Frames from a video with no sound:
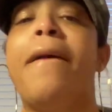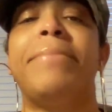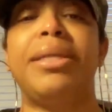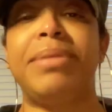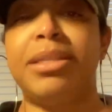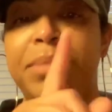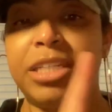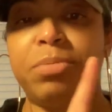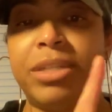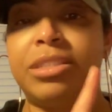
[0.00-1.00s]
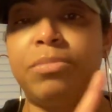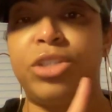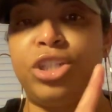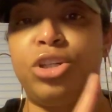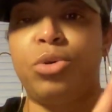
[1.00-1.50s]
But let me let me explain
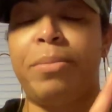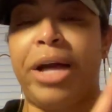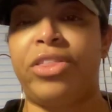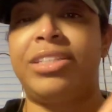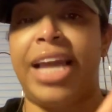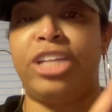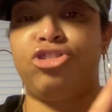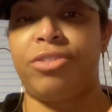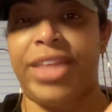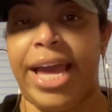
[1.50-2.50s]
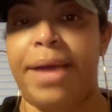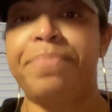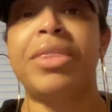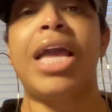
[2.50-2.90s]
something to you about the danger of that.